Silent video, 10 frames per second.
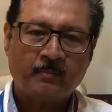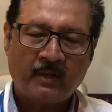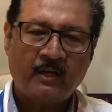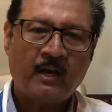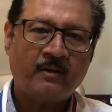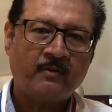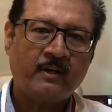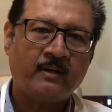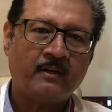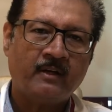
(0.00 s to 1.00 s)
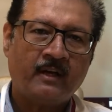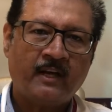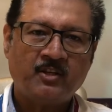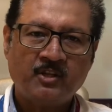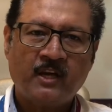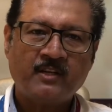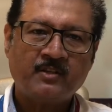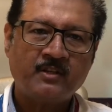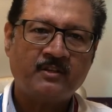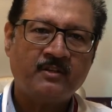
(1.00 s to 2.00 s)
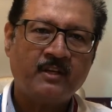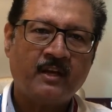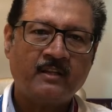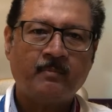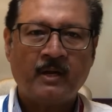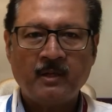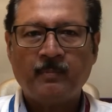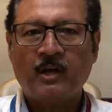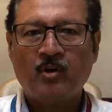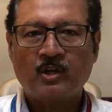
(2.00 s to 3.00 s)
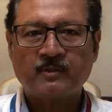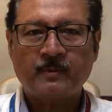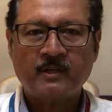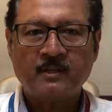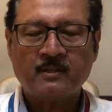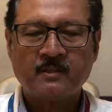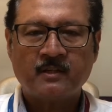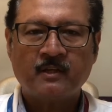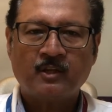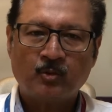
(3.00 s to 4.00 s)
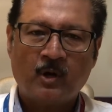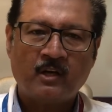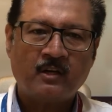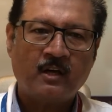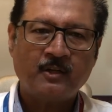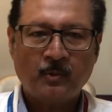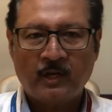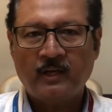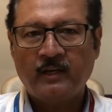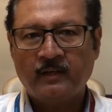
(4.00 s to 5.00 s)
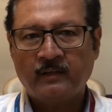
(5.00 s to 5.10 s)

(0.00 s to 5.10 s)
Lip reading: Bariatric and GI Surgery at the Manipal Hospitals, Dwarka, New Delhi.